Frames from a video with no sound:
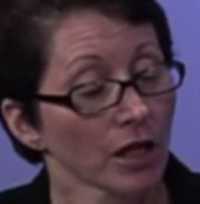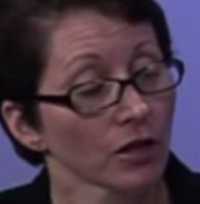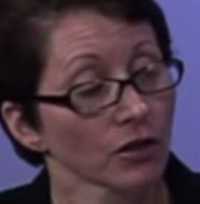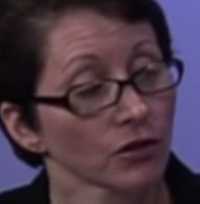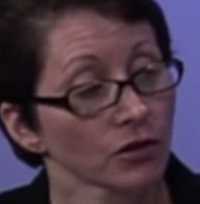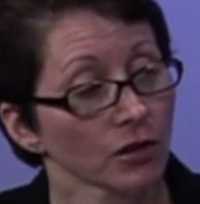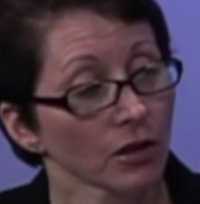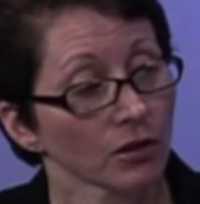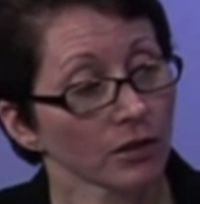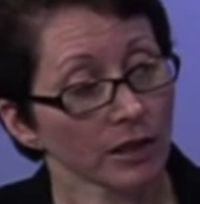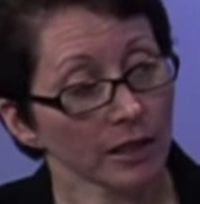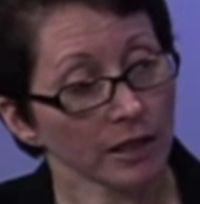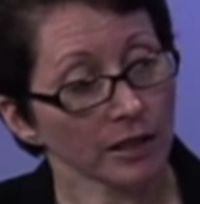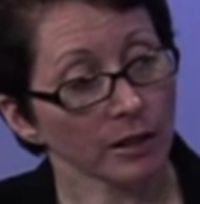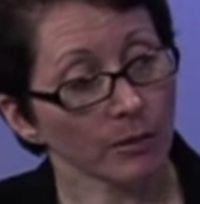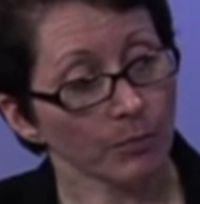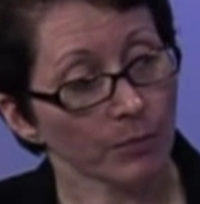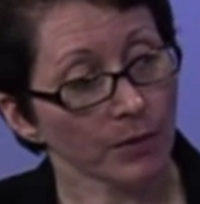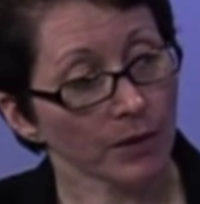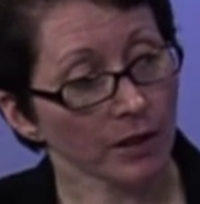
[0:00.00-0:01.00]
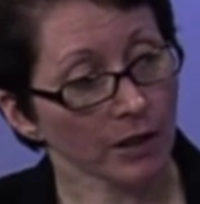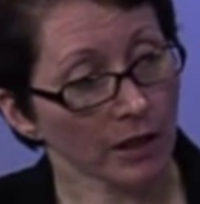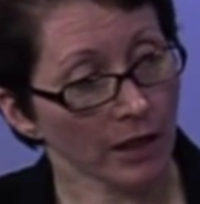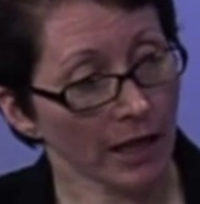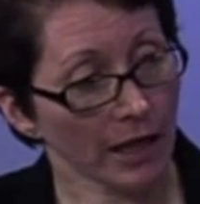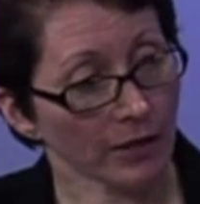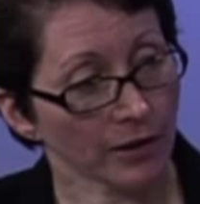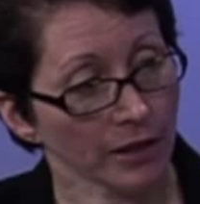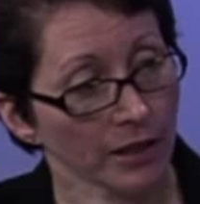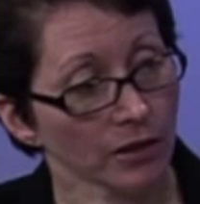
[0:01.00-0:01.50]
So
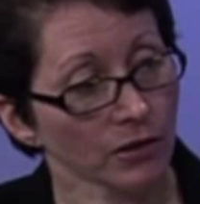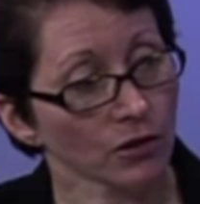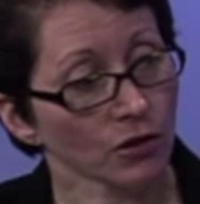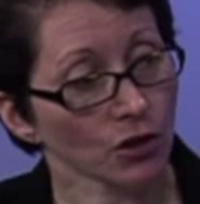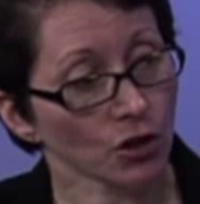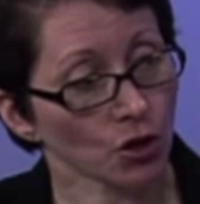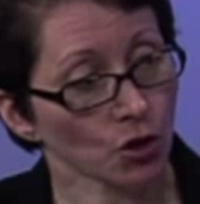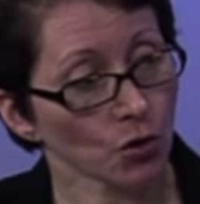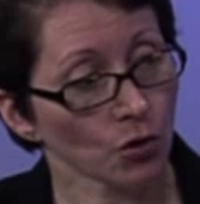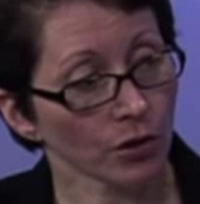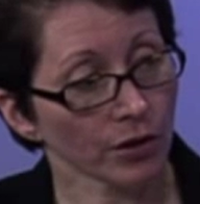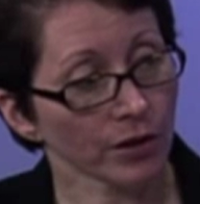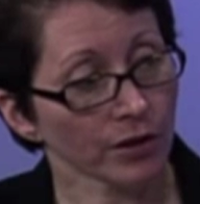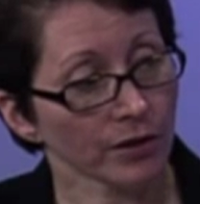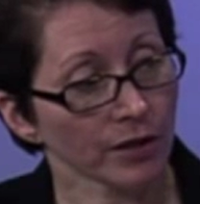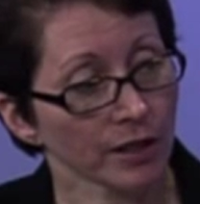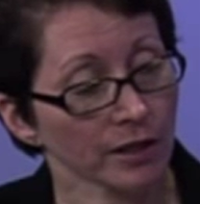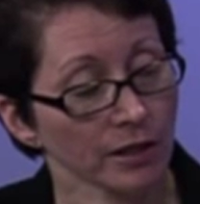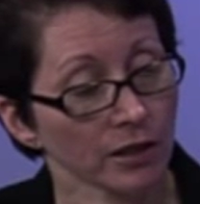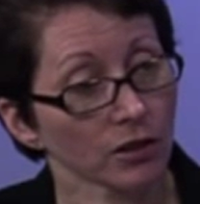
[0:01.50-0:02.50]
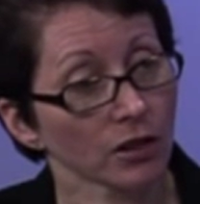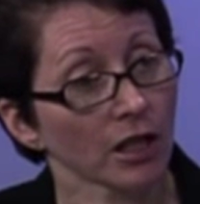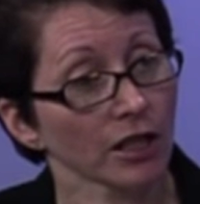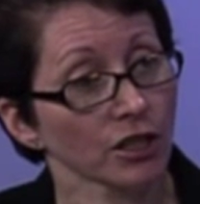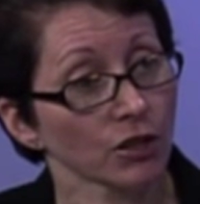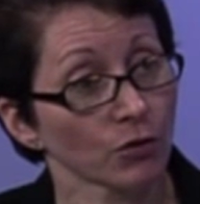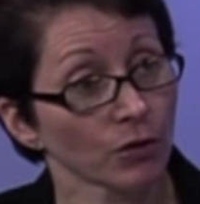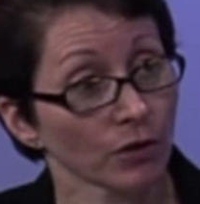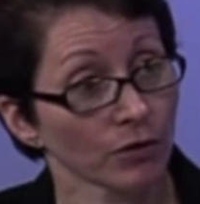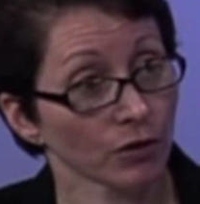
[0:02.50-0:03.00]
at the end of the story, there's a
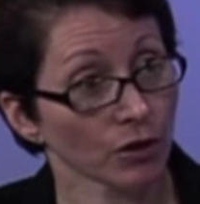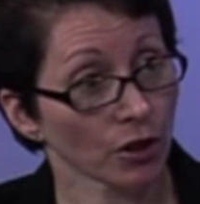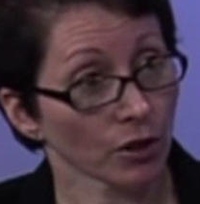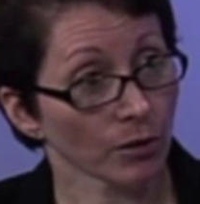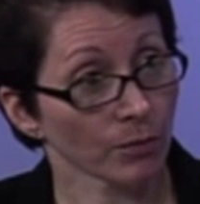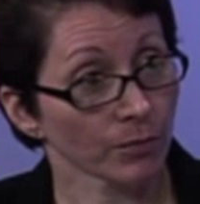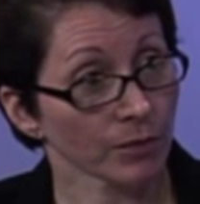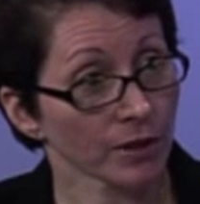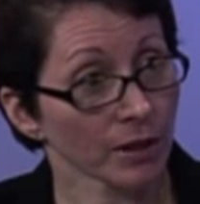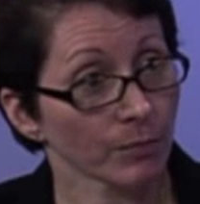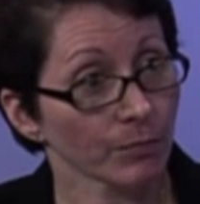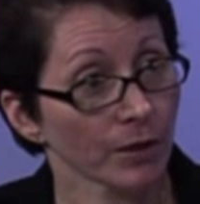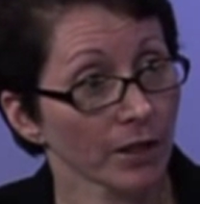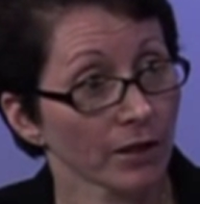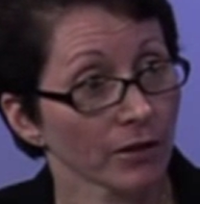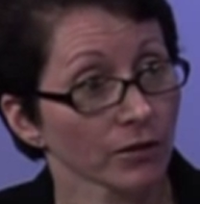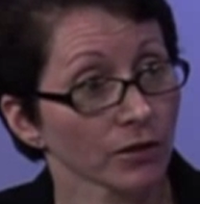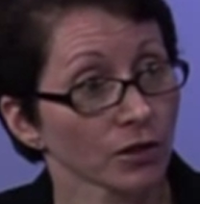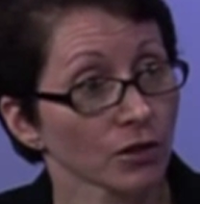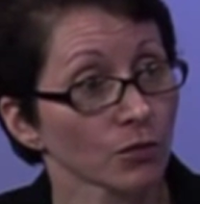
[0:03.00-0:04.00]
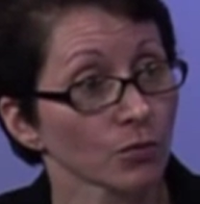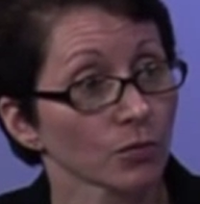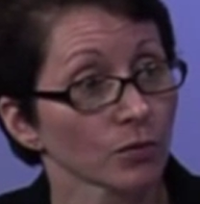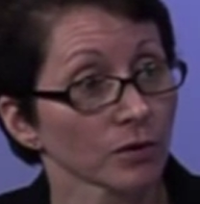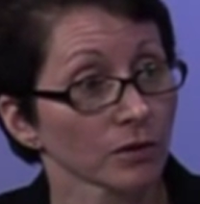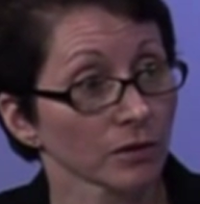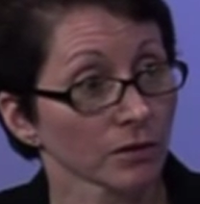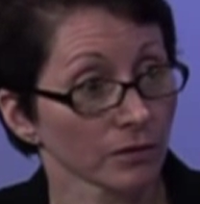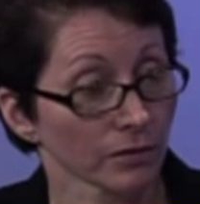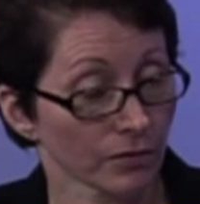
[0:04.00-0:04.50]
glossary of terms that parents
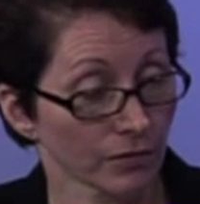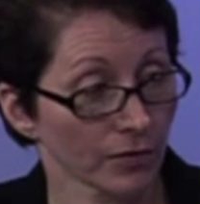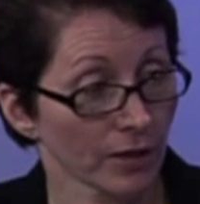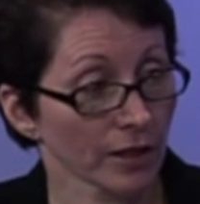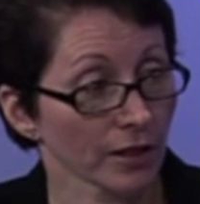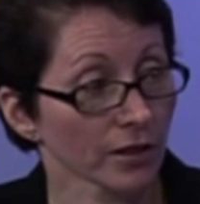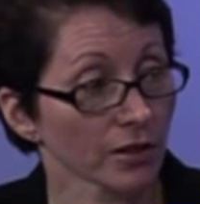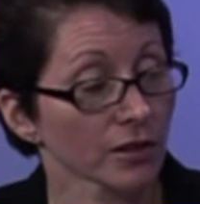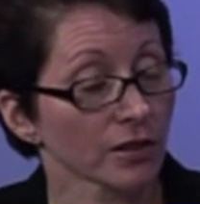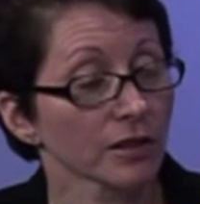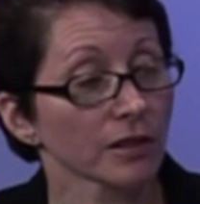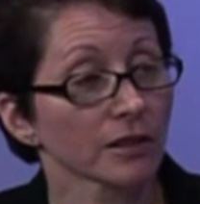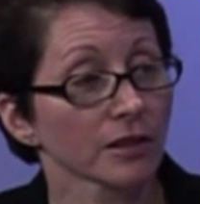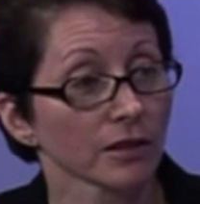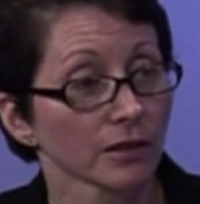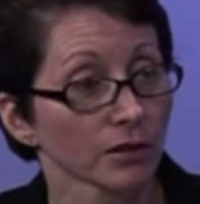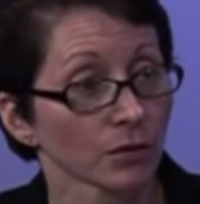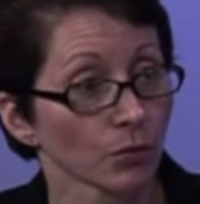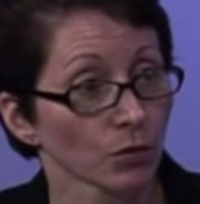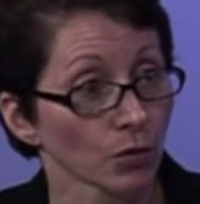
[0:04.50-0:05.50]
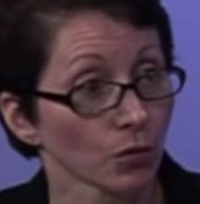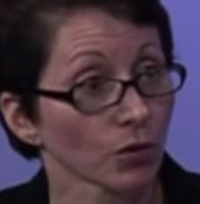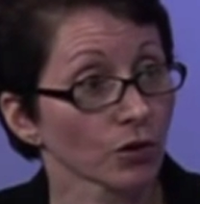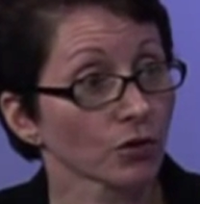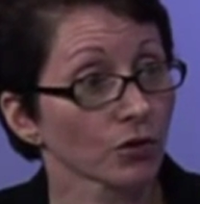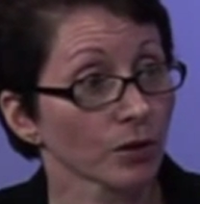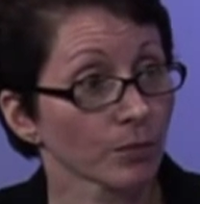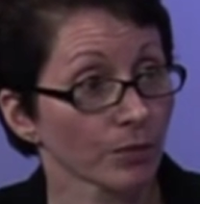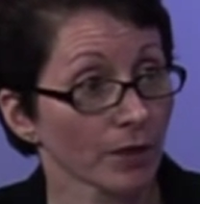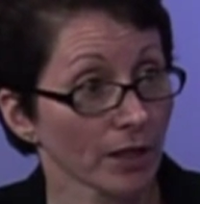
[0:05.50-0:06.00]
will face dealing with
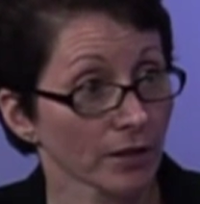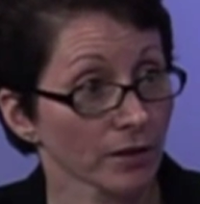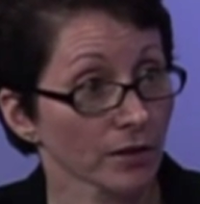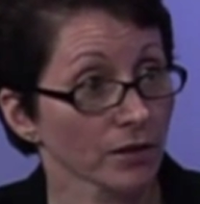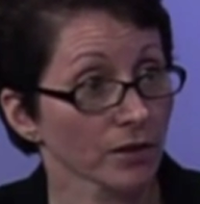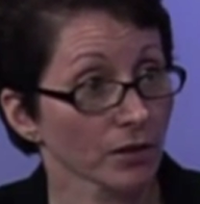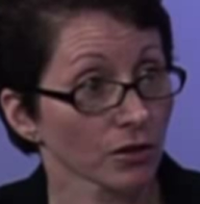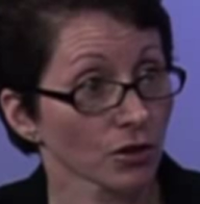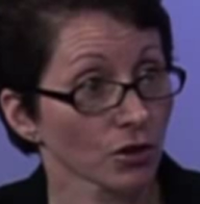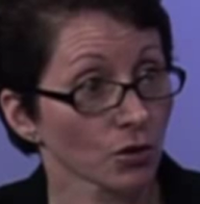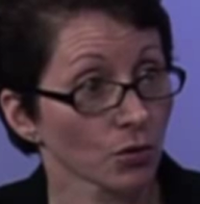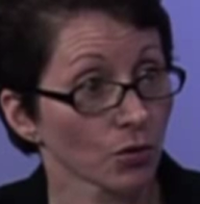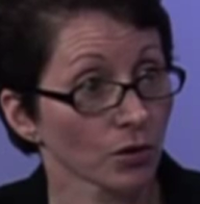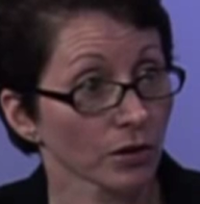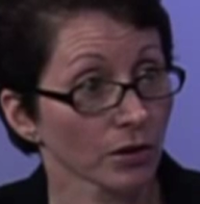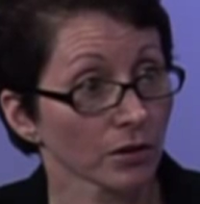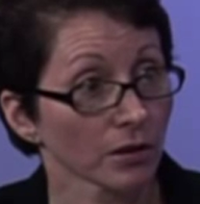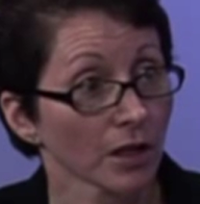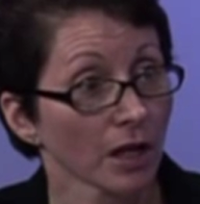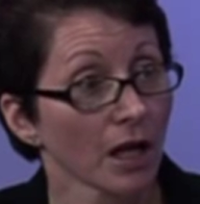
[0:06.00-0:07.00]
auditory processing disorder,